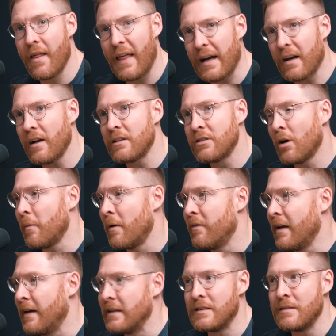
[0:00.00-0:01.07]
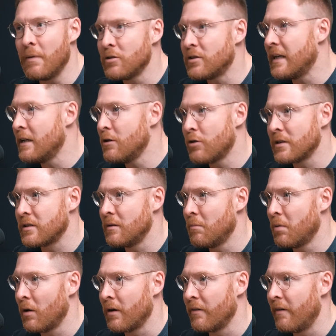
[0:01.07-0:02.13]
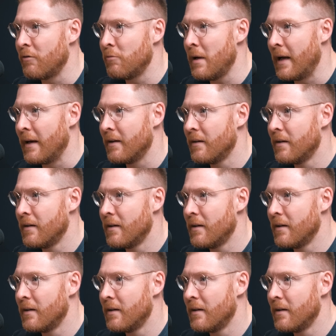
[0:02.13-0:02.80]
"That guy Tom over there, he's the most interesting bloke I've ever met."